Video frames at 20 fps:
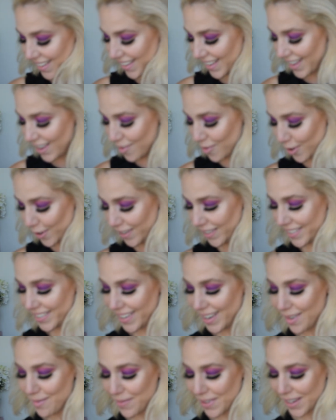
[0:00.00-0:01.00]
Every
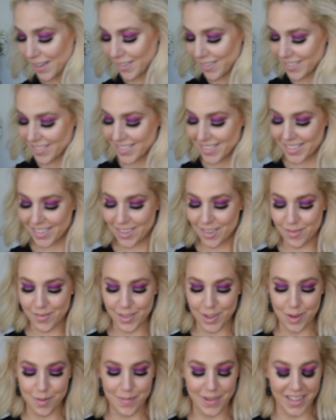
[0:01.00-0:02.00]
time I go to start
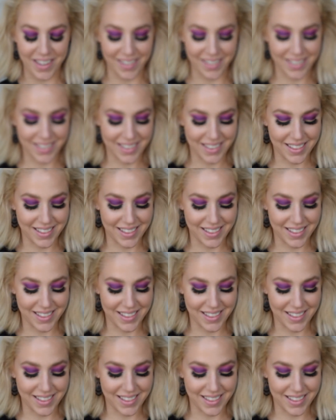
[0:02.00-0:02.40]
filming,